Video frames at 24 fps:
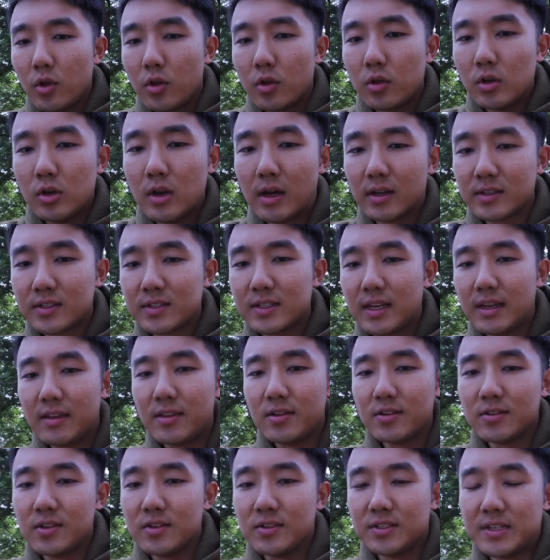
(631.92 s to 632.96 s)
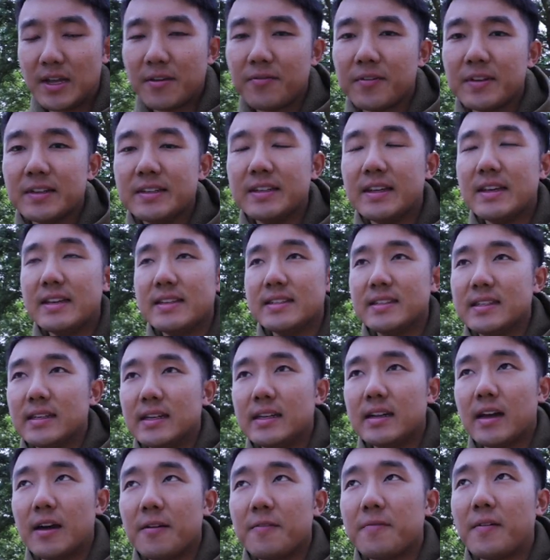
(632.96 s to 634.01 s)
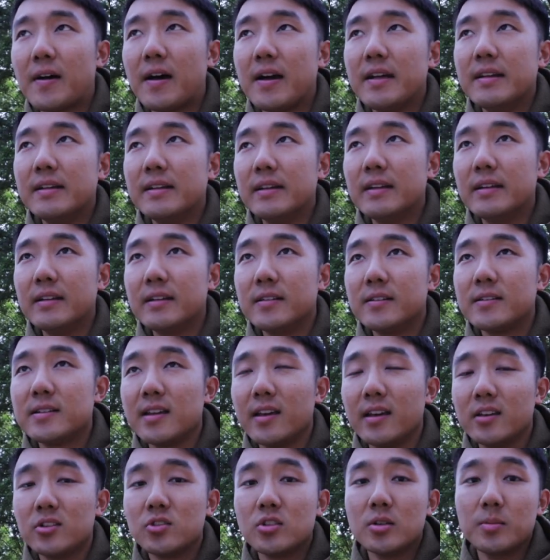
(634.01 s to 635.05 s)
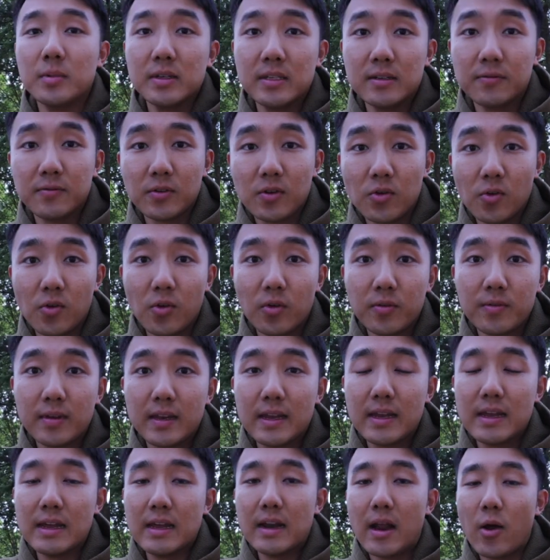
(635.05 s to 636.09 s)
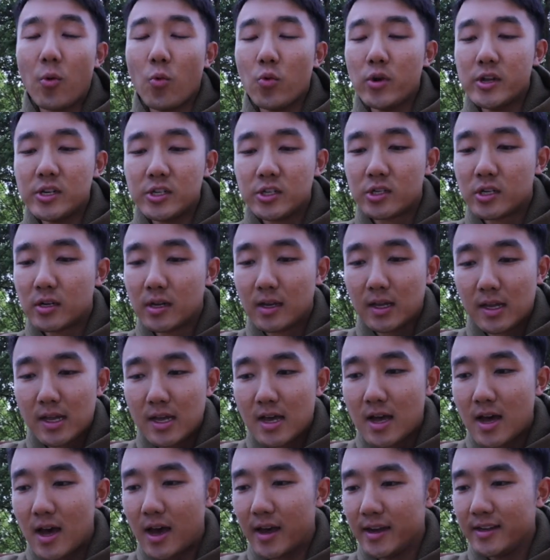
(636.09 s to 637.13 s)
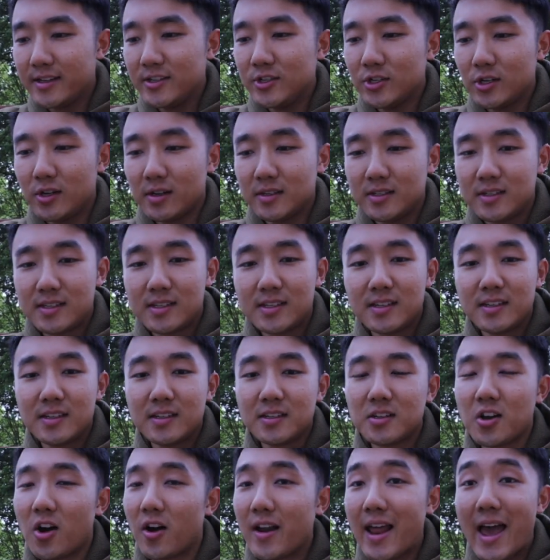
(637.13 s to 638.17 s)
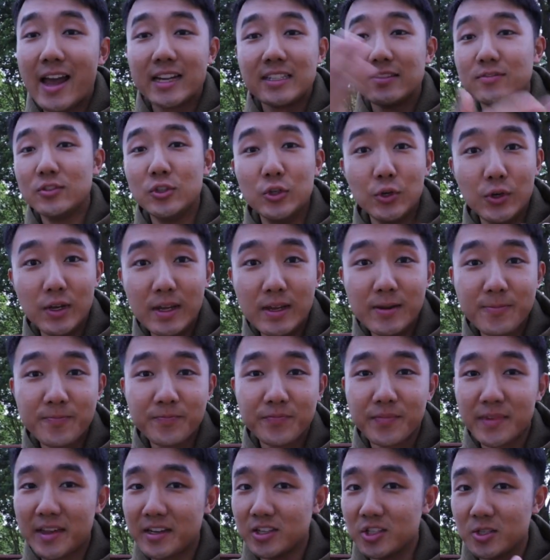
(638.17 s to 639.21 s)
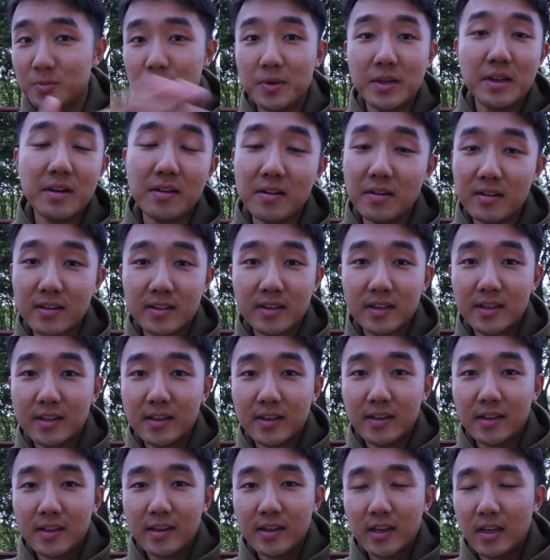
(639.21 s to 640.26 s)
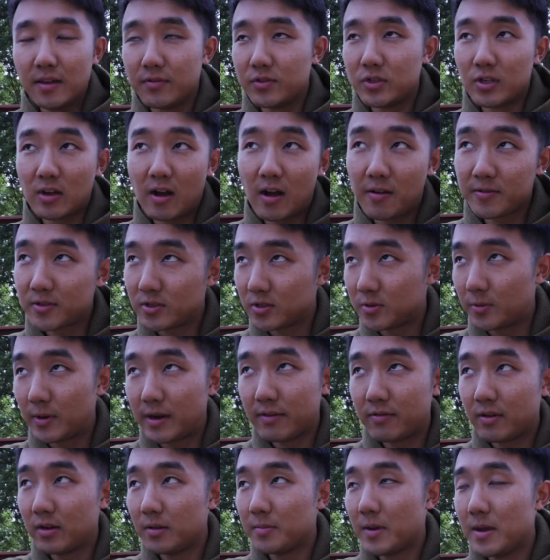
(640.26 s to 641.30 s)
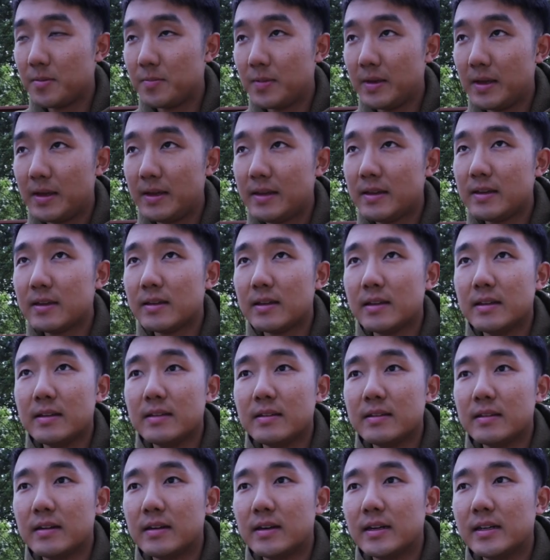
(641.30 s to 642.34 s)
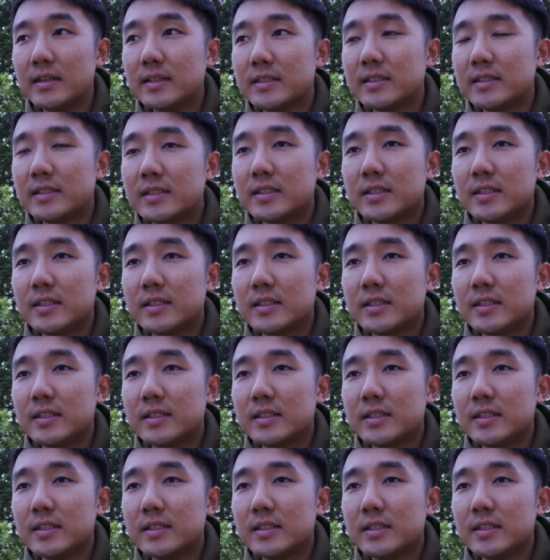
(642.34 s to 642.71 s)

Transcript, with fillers: you know, I'll say there, there's definitely days that I find it extremely difficult and I wish I had just gone active duty and just been a infantry officer or whatever it might be and uh,